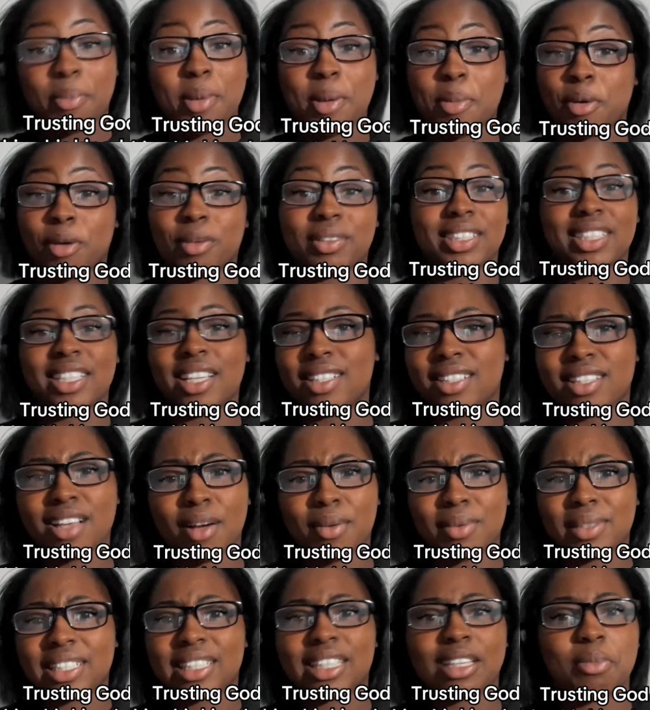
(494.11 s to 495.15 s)
People on TikTok
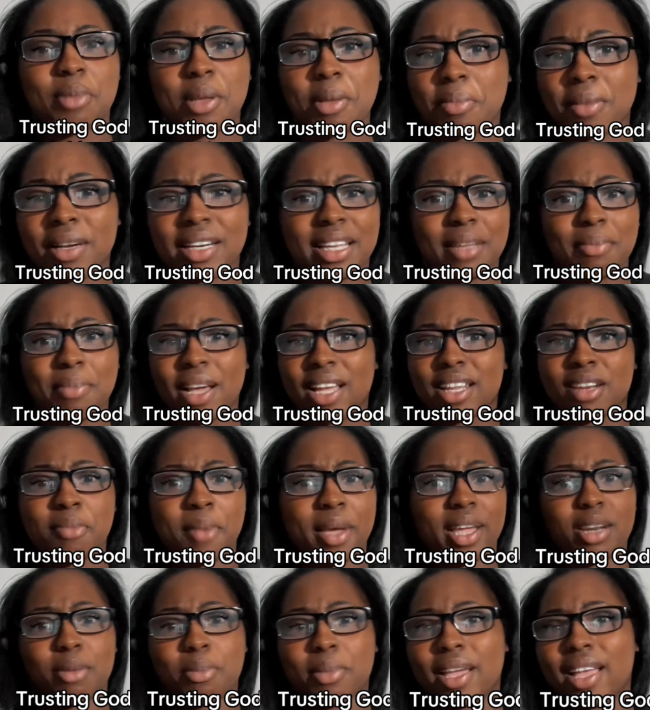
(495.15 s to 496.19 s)
would send me money back
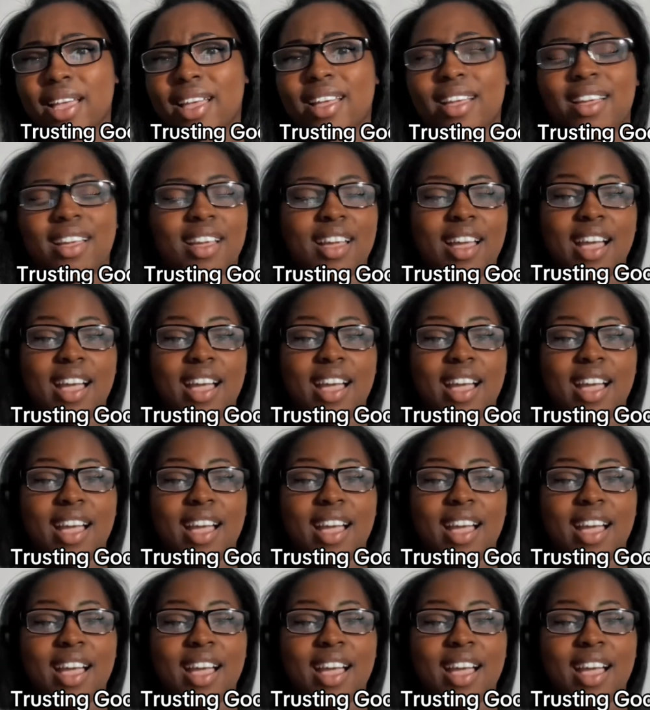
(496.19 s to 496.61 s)
back back.